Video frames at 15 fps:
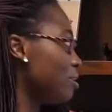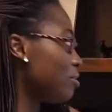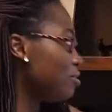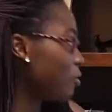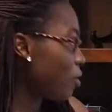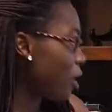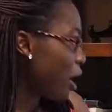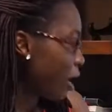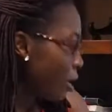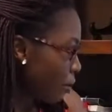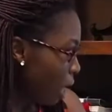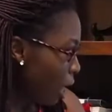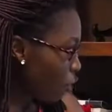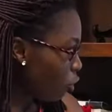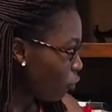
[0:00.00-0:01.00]
there are
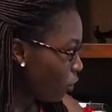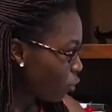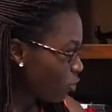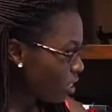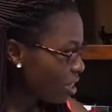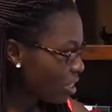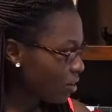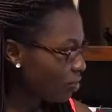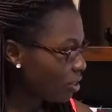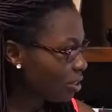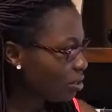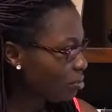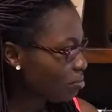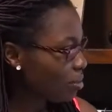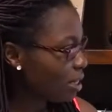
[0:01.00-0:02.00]
over
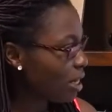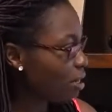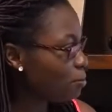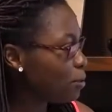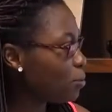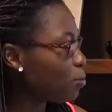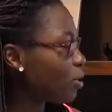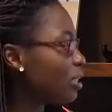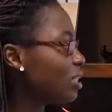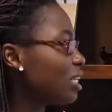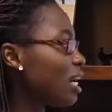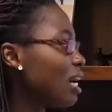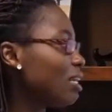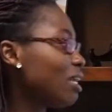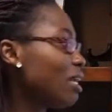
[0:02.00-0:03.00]
27 million people in
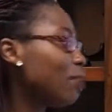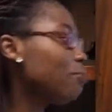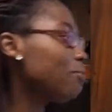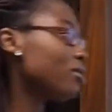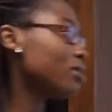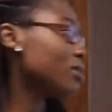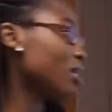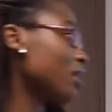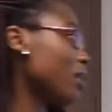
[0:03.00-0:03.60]
Ghana. The